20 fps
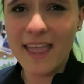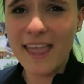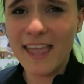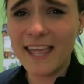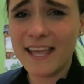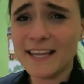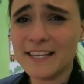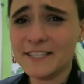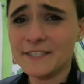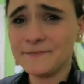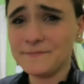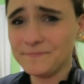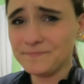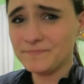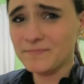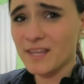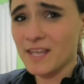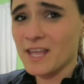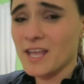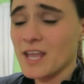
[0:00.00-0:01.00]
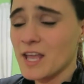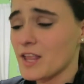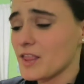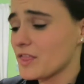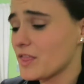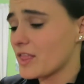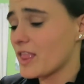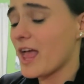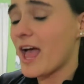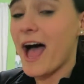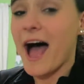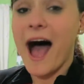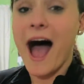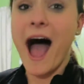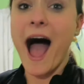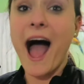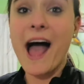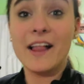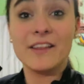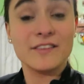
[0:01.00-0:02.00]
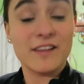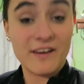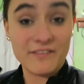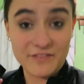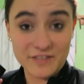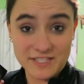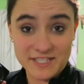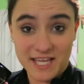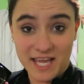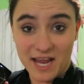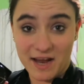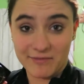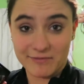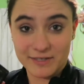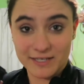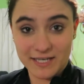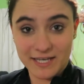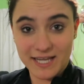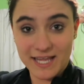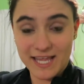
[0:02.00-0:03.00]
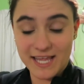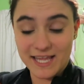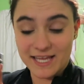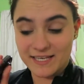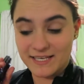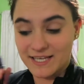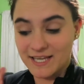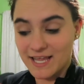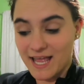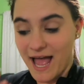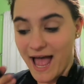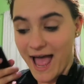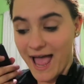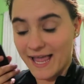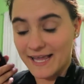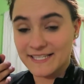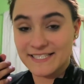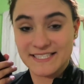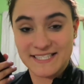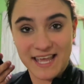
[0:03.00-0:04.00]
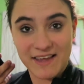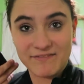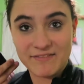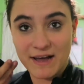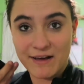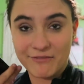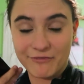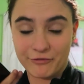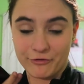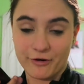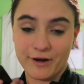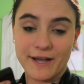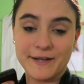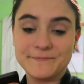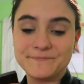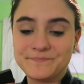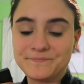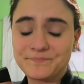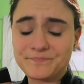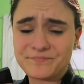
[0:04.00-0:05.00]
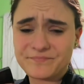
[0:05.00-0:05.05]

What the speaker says: And I love this camera. I saved up for it.